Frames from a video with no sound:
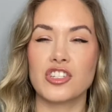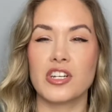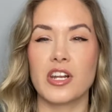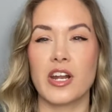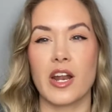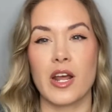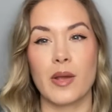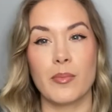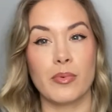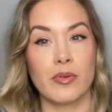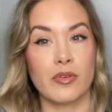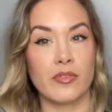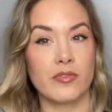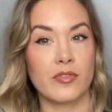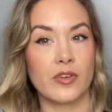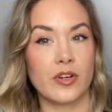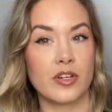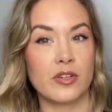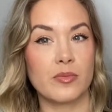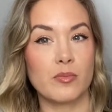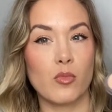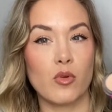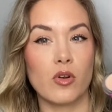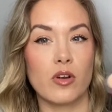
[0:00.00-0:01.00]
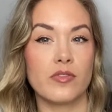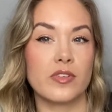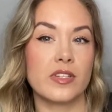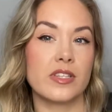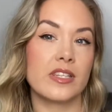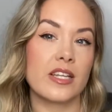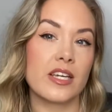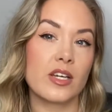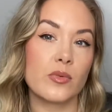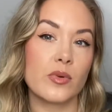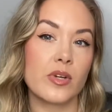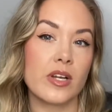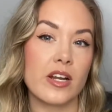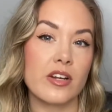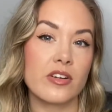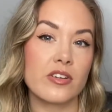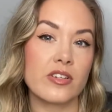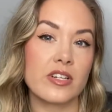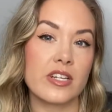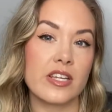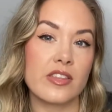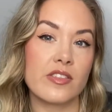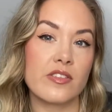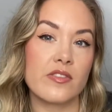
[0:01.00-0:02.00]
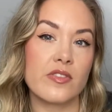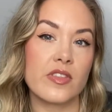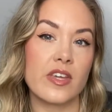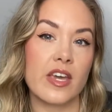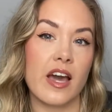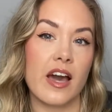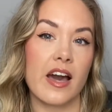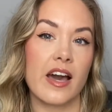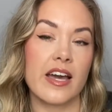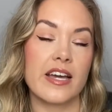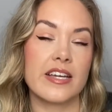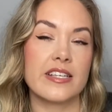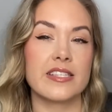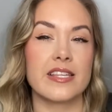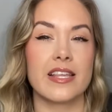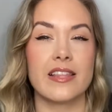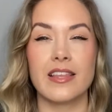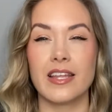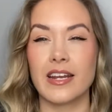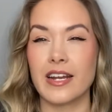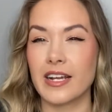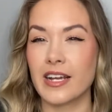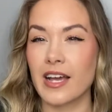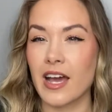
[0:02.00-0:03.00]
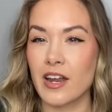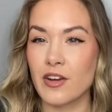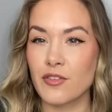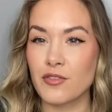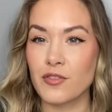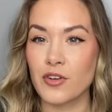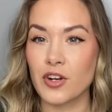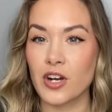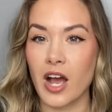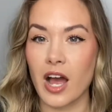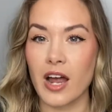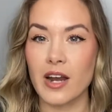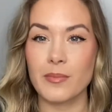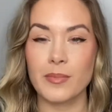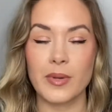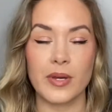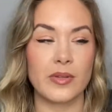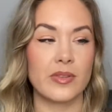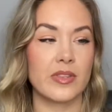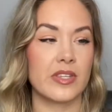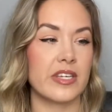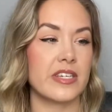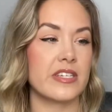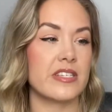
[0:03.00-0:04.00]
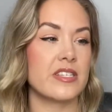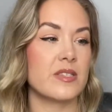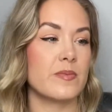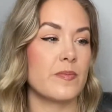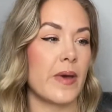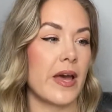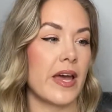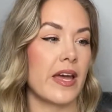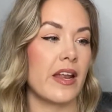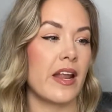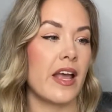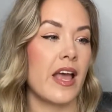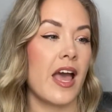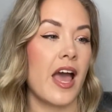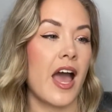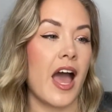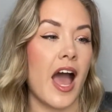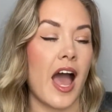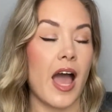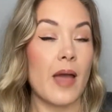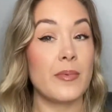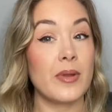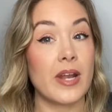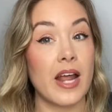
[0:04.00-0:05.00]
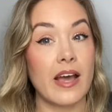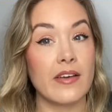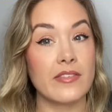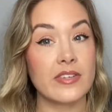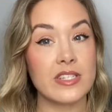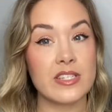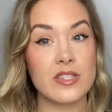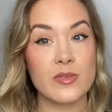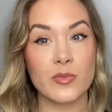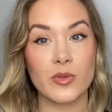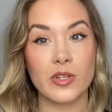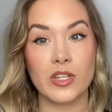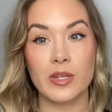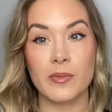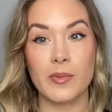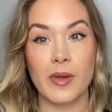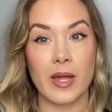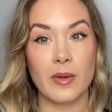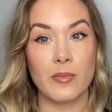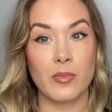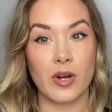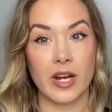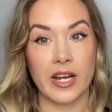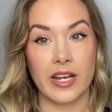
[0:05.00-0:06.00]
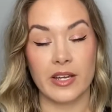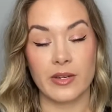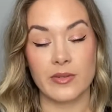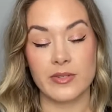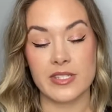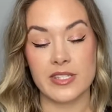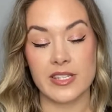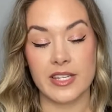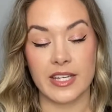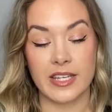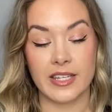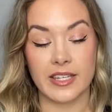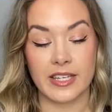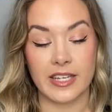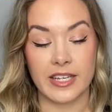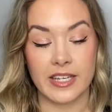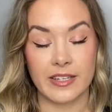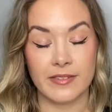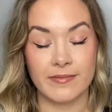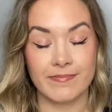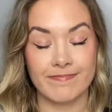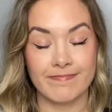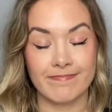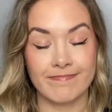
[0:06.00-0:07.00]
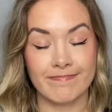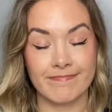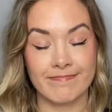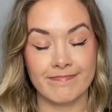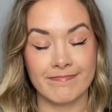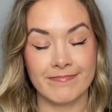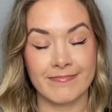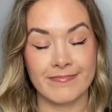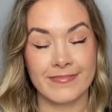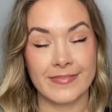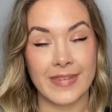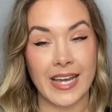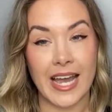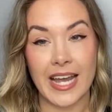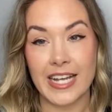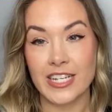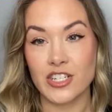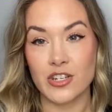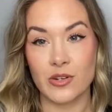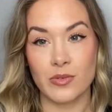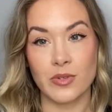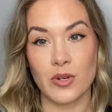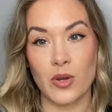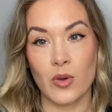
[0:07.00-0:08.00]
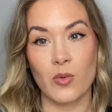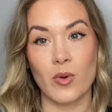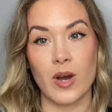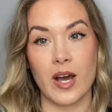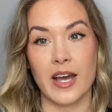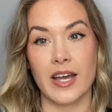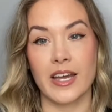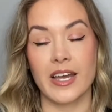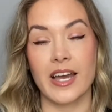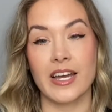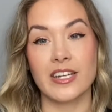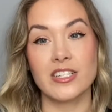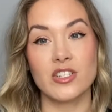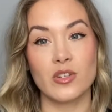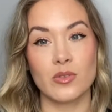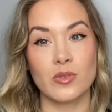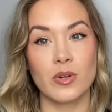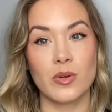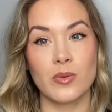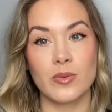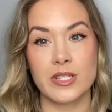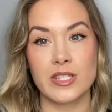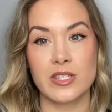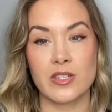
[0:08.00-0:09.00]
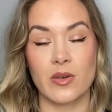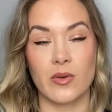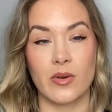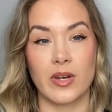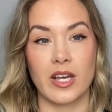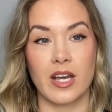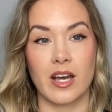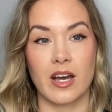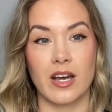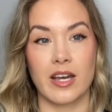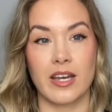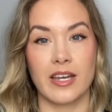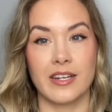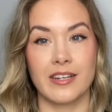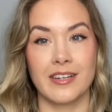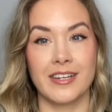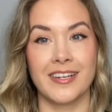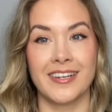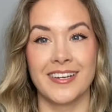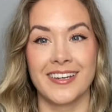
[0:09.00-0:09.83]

then I preferred more of a liquid underneath of the eyes, and then I kind of forgot about this, but I've been having some really bad breakouts lately. I don't know why. I don't know what's going on.